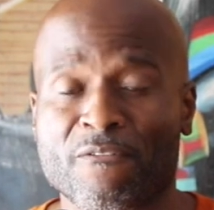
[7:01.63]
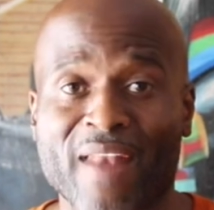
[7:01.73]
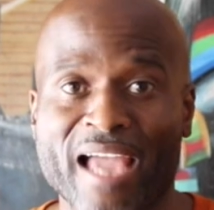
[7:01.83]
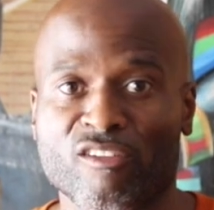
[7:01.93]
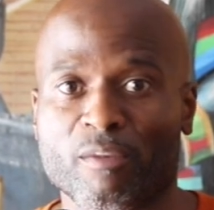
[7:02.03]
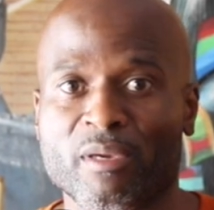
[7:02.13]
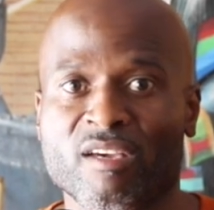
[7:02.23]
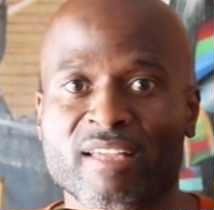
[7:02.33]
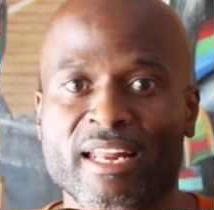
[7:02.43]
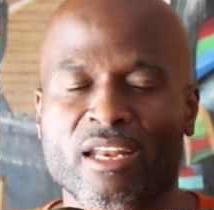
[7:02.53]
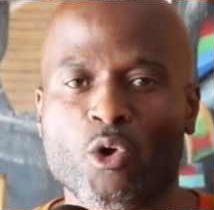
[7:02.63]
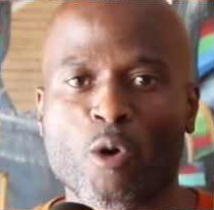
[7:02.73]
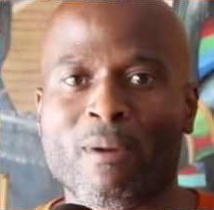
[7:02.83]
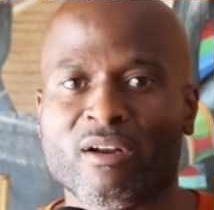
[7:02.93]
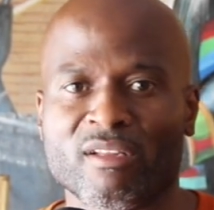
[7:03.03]
flyer to me, because I didn't know
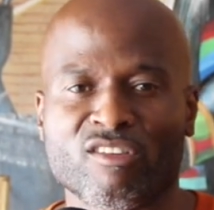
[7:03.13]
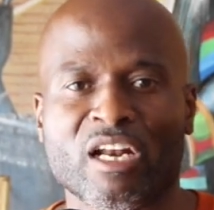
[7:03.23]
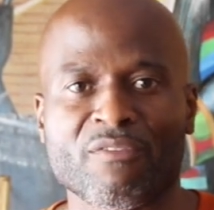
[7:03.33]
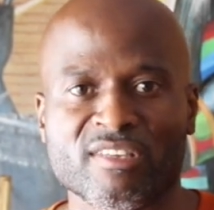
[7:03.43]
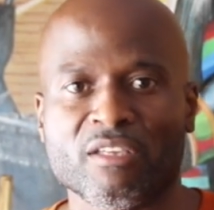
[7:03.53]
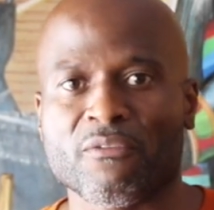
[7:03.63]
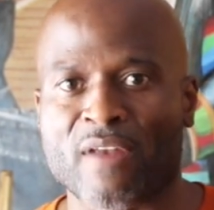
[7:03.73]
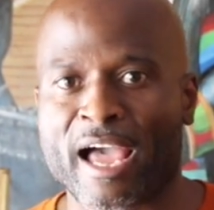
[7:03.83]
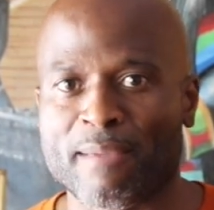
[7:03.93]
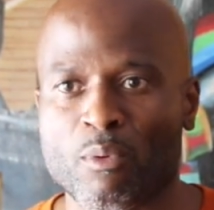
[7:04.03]
about it until I received the flyer.